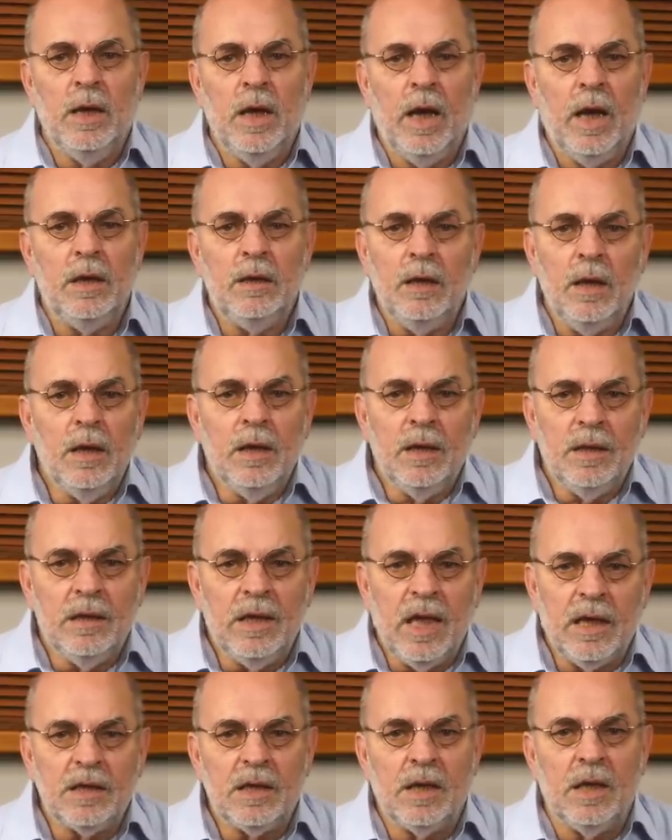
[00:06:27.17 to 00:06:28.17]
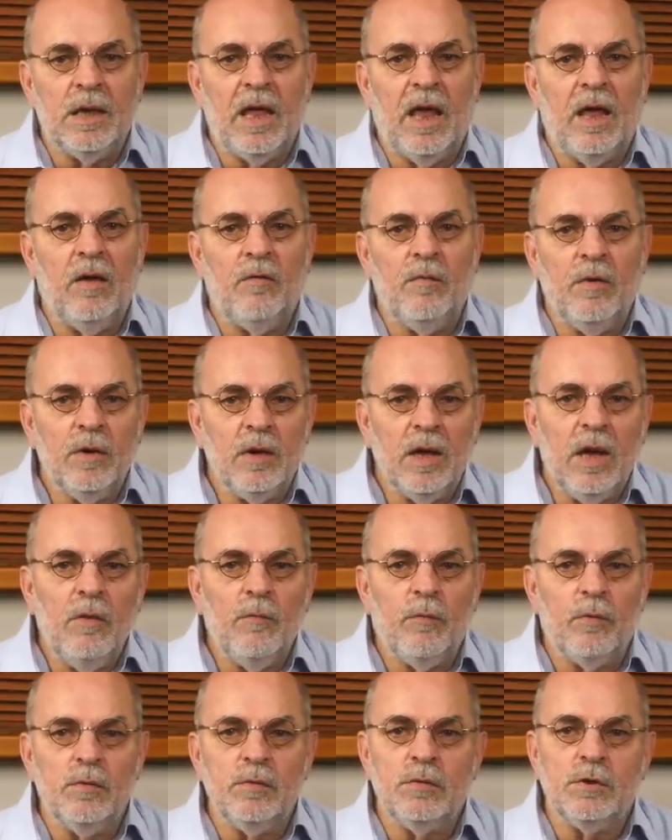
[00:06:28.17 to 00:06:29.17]
and that can have
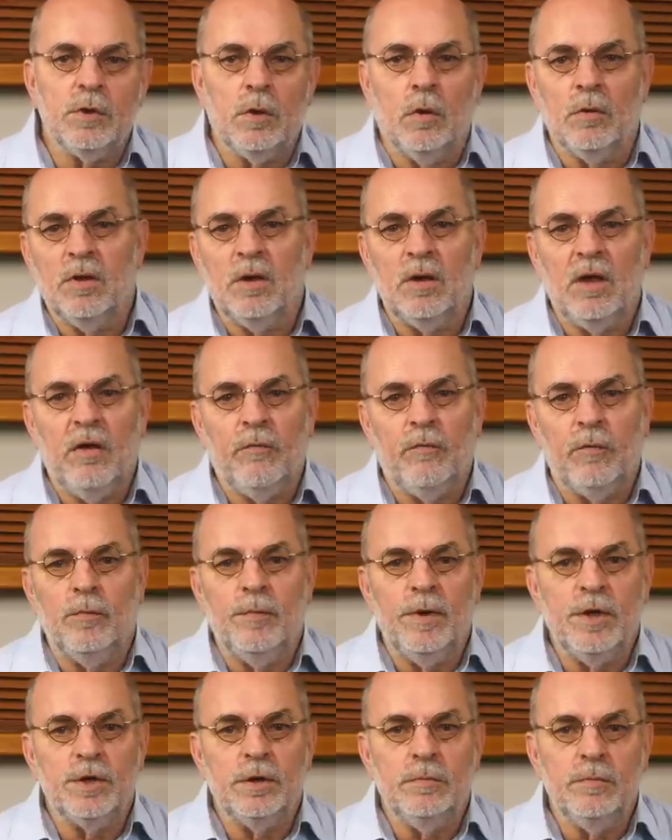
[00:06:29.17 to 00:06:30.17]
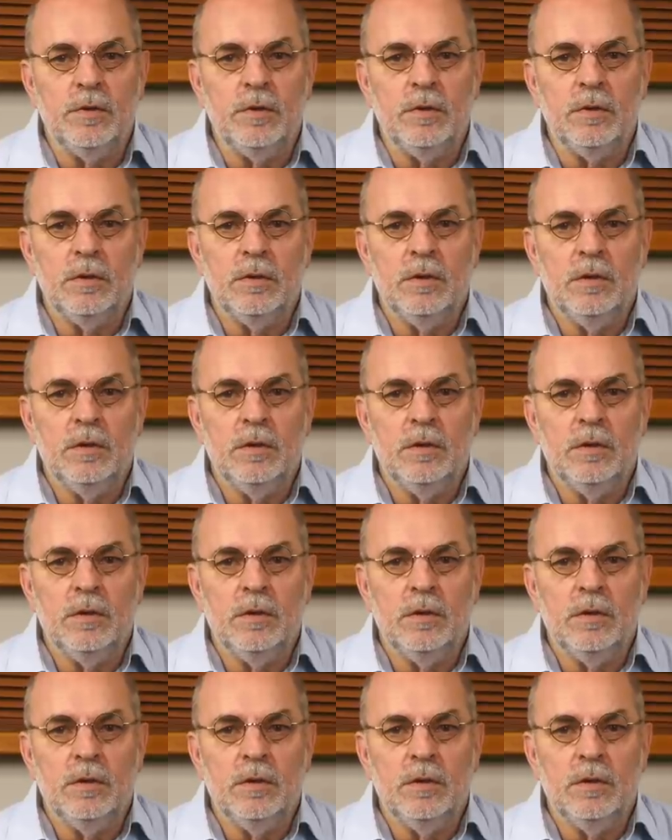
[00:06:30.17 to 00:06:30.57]
influence on the level measurement.